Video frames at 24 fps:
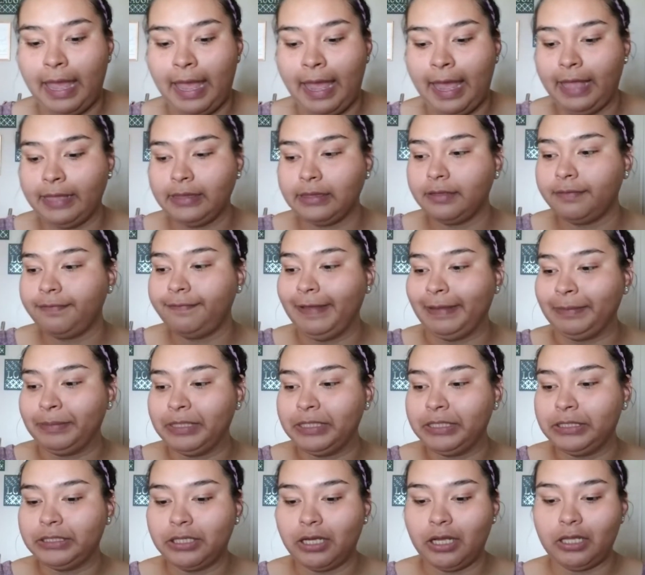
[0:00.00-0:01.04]
At the
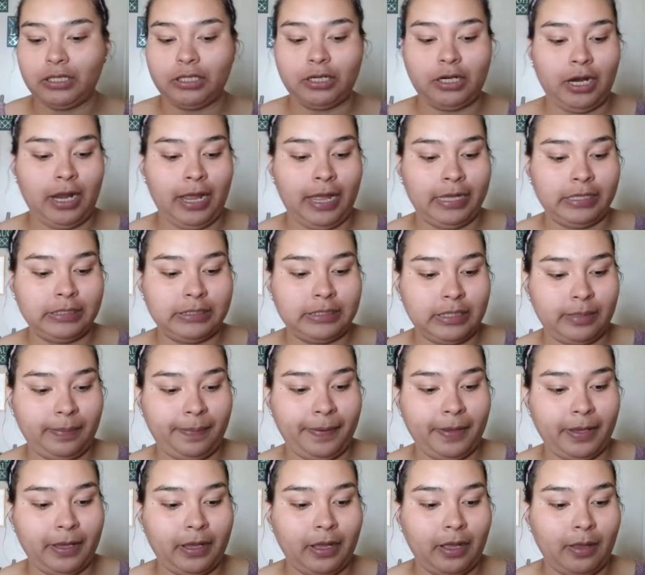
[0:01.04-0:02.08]
Family Dollar, I did
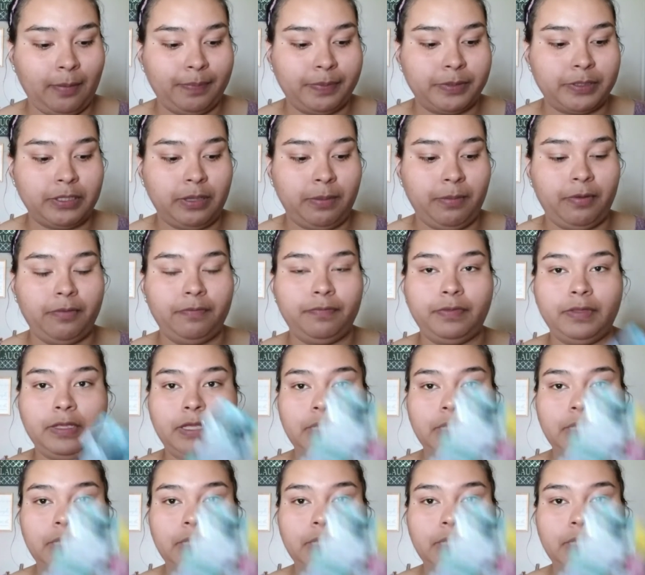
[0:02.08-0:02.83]
pick up some of